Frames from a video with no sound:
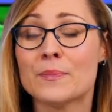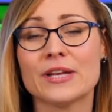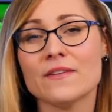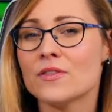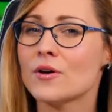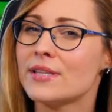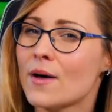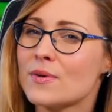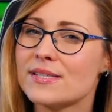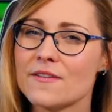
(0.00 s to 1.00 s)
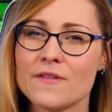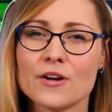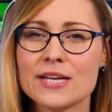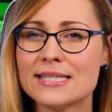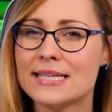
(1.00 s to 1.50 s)
But even though that was a
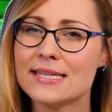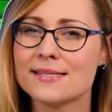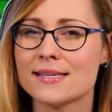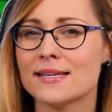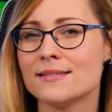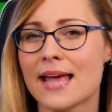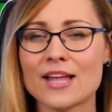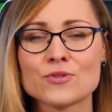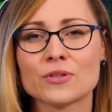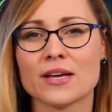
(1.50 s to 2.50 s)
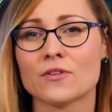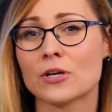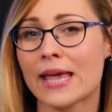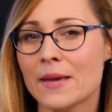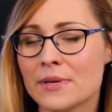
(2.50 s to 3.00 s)
very decent entry-level
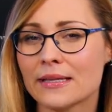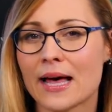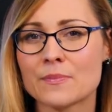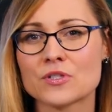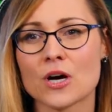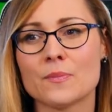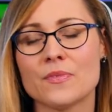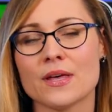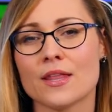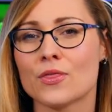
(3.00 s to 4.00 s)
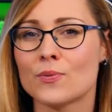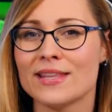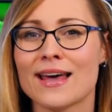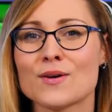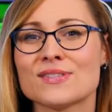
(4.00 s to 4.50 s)
gaming laptop, the
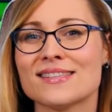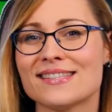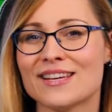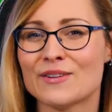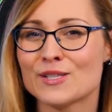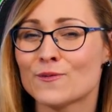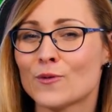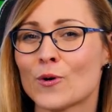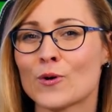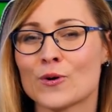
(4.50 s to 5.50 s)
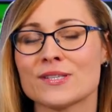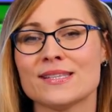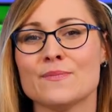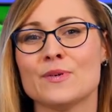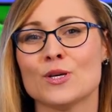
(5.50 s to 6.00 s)
3000 series 4-core
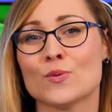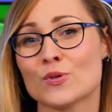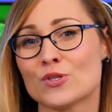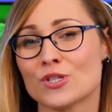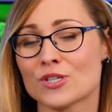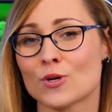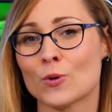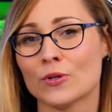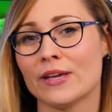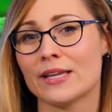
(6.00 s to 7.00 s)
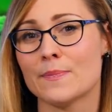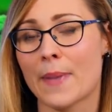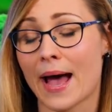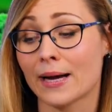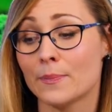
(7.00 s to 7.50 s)
CPU was just holding it
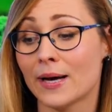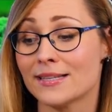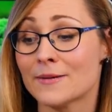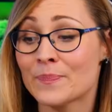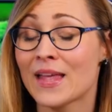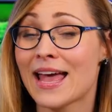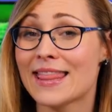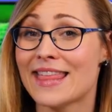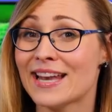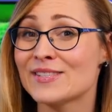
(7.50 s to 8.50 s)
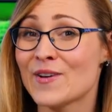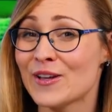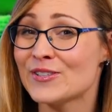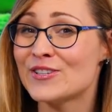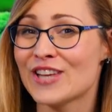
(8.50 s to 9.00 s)
back. But that is
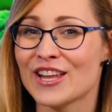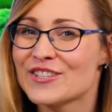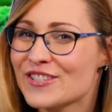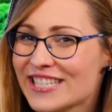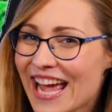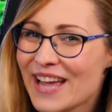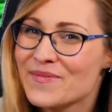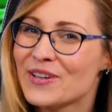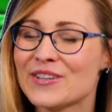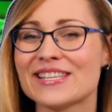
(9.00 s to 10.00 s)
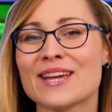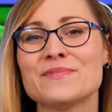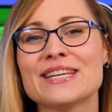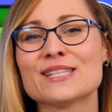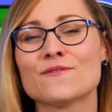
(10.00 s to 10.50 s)
going to change today because
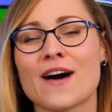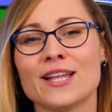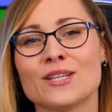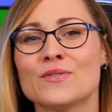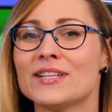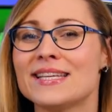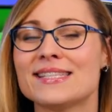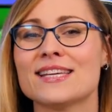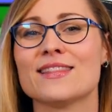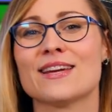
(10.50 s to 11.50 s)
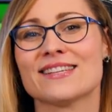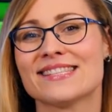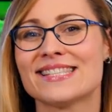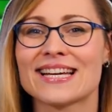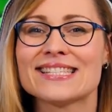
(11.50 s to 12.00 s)
AMD is finally releasing their
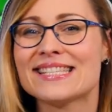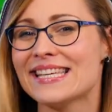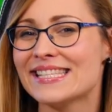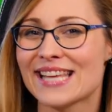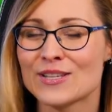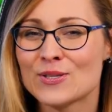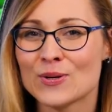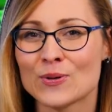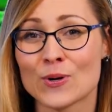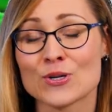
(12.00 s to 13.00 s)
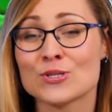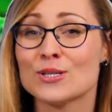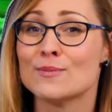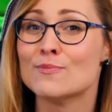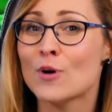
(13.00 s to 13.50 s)
sexy Zen 2 cores
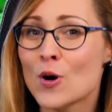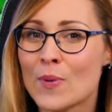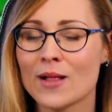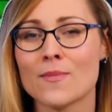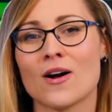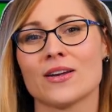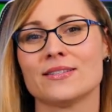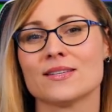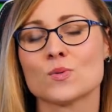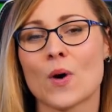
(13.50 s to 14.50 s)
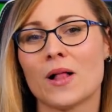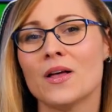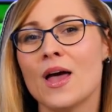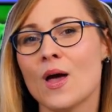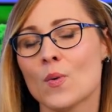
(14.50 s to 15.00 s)
to the mobile market as
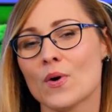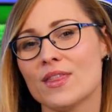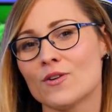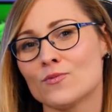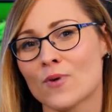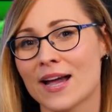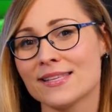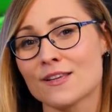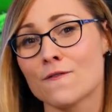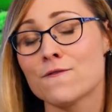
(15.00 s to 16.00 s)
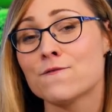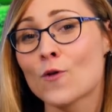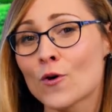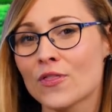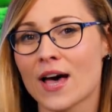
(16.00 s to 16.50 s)
well with their Ryzen
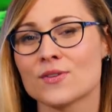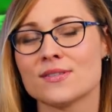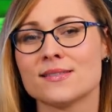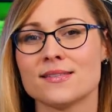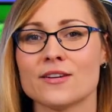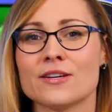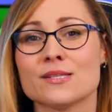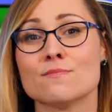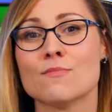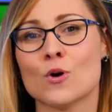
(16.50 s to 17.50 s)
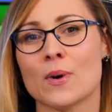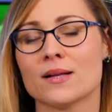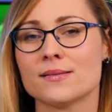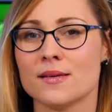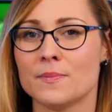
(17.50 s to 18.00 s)
4000 series
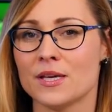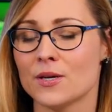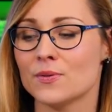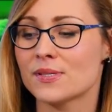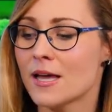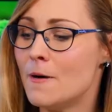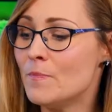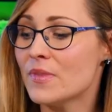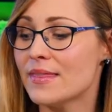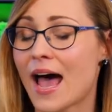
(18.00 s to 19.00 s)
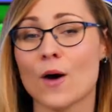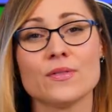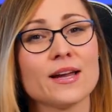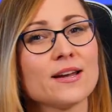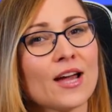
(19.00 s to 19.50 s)
mobile CPUs. Now,
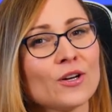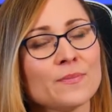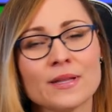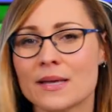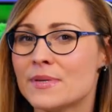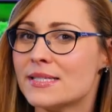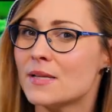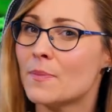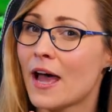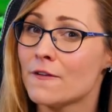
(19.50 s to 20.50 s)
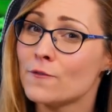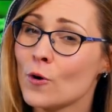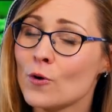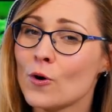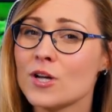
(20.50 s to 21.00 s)
they're not going to be limited by
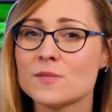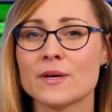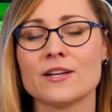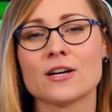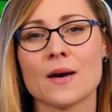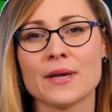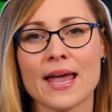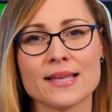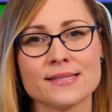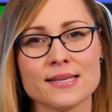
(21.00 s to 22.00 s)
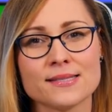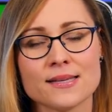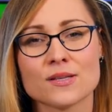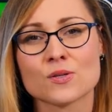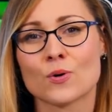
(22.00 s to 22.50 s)
four cores, but they're coming as a
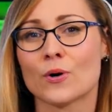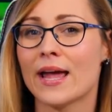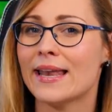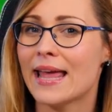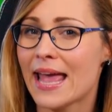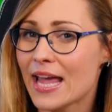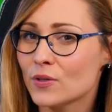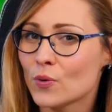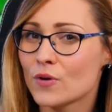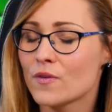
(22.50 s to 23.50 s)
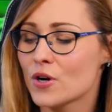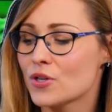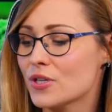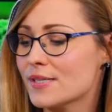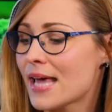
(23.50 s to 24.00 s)
six core and eight core
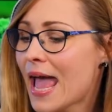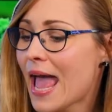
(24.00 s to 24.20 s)
versions.